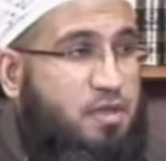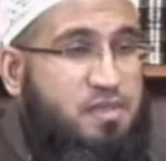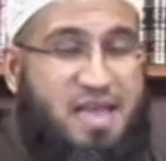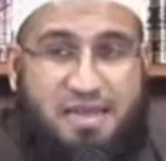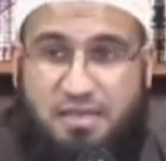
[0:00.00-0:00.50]

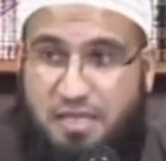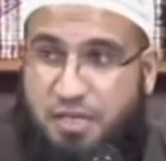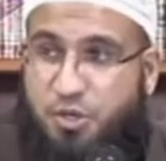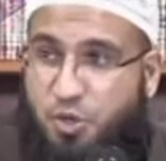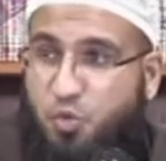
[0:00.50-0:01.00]
that, did
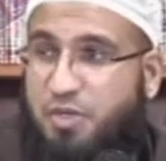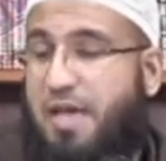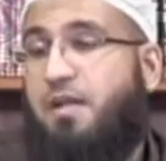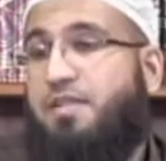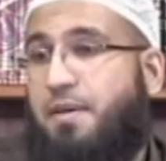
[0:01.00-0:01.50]
you
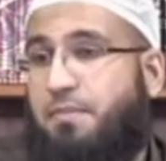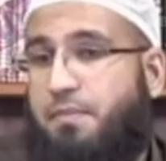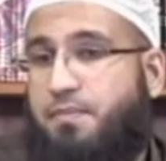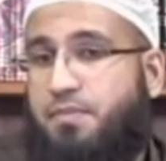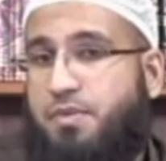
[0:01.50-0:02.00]
tell them
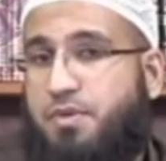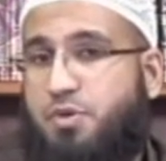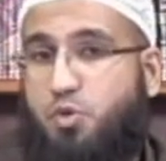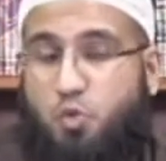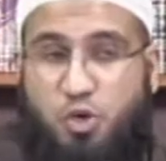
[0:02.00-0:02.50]

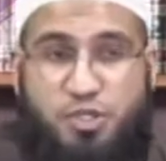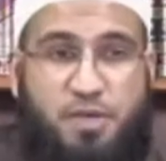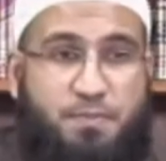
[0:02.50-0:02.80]
to worship